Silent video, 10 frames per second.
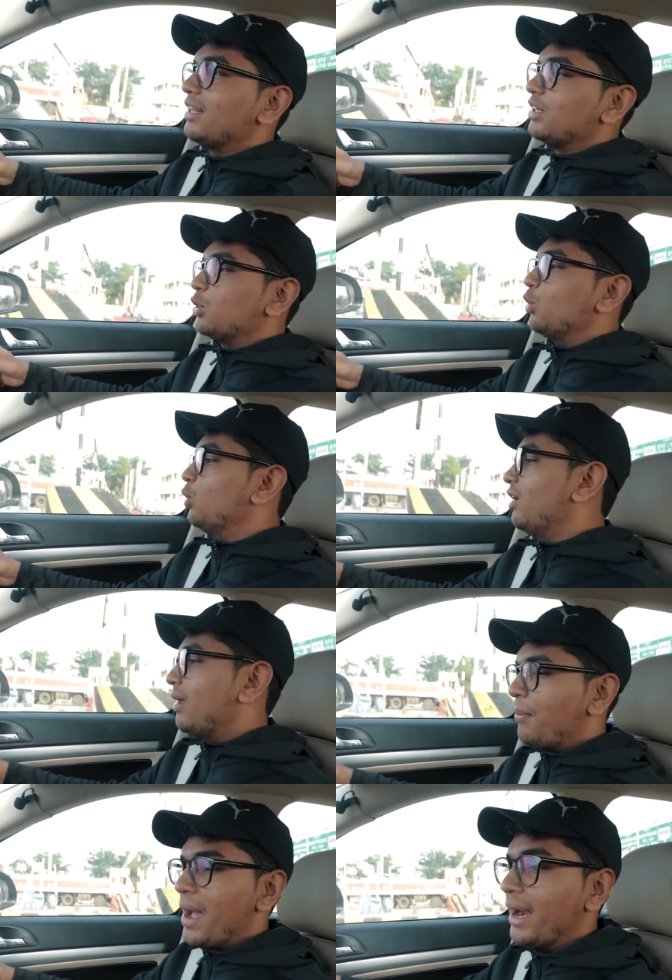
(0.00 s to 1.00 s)
The toll,
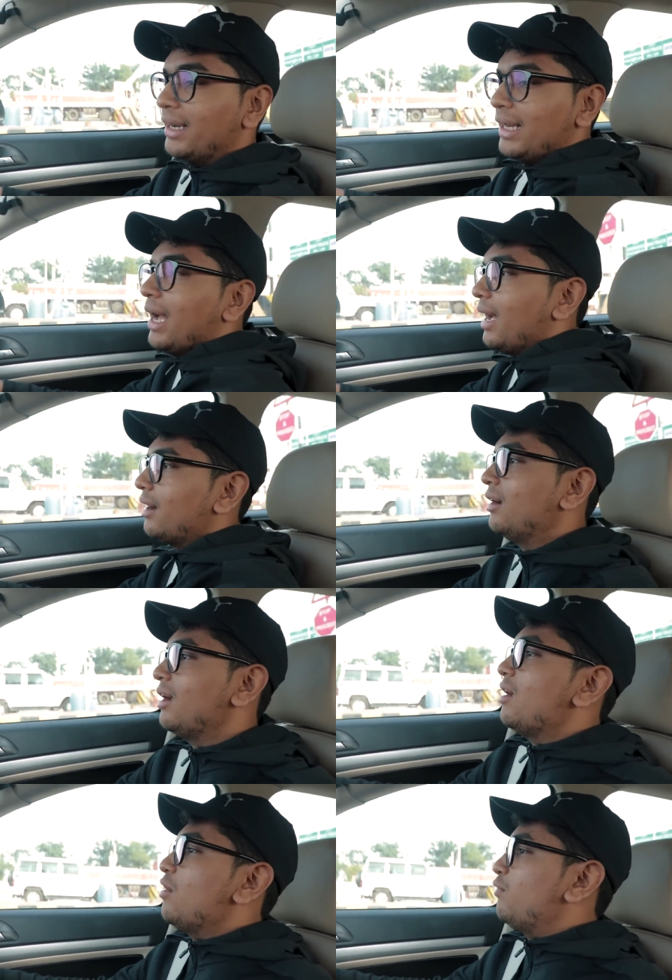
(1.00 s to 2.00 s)
apparently our
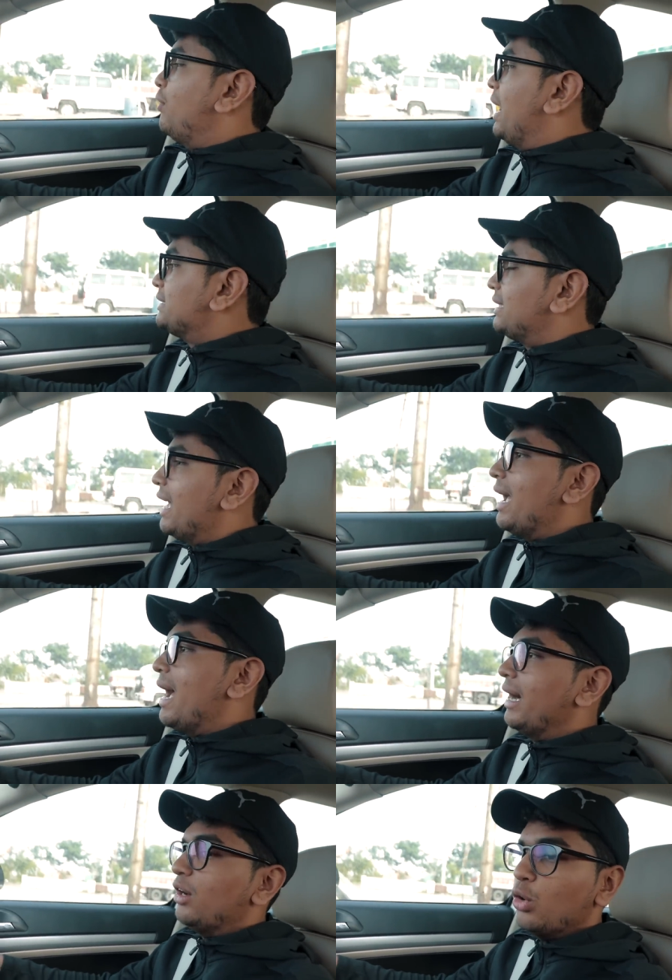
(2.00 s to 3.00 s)
FASTag
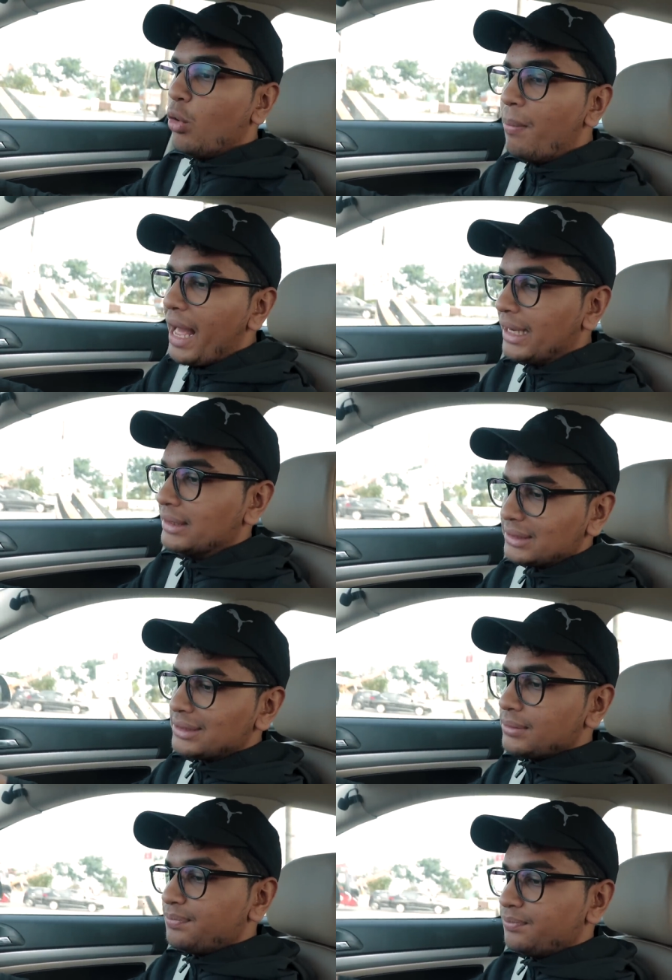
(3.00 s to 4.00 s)
had low
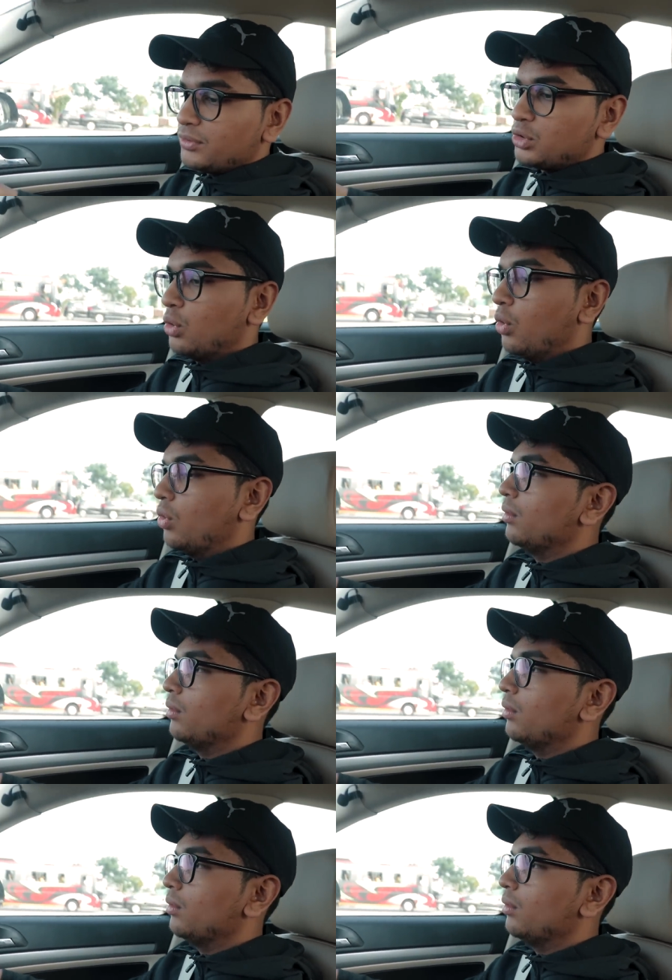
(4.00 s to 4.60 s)
balance, so